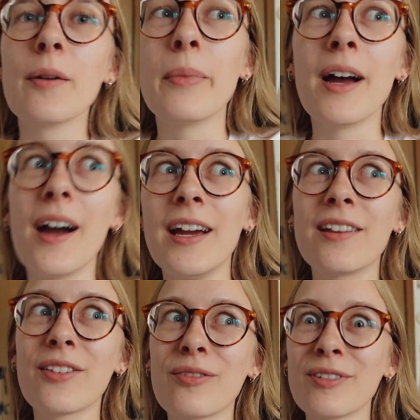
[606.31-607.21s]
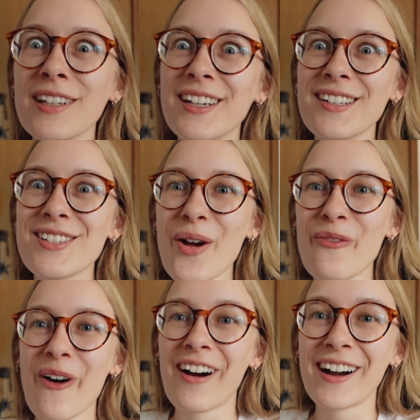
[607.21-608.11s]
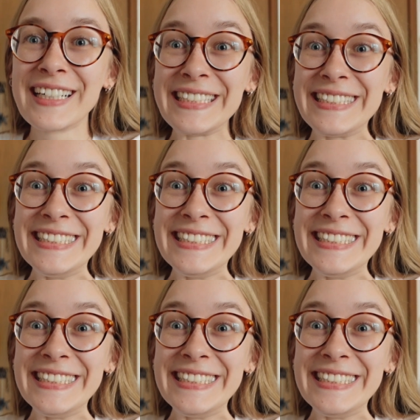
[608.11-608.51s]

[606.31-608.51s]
But it's really good so far.